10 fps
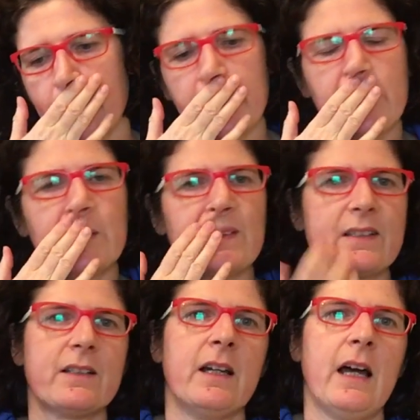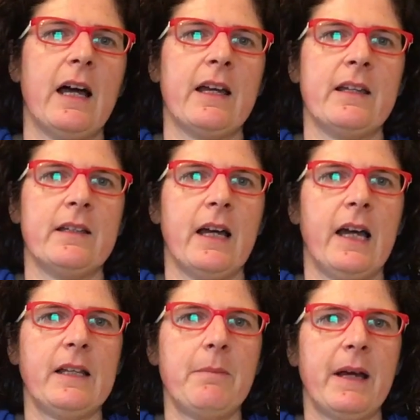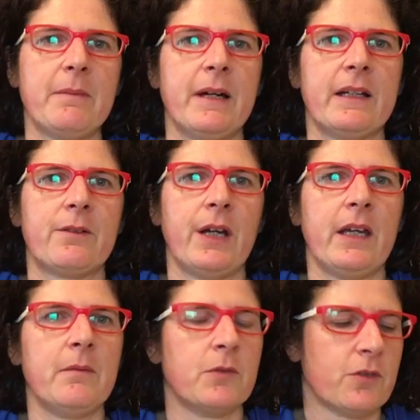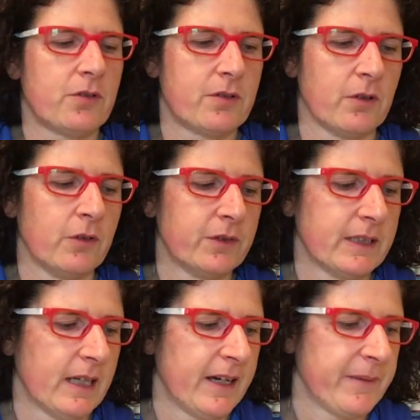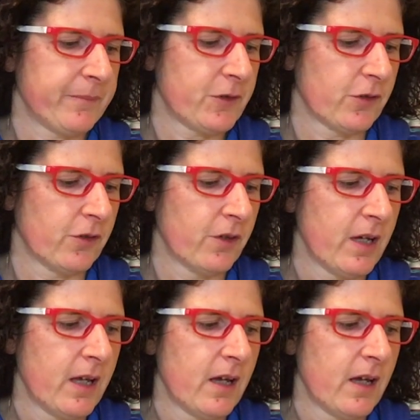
because uh, I had a bad migraine most all the time so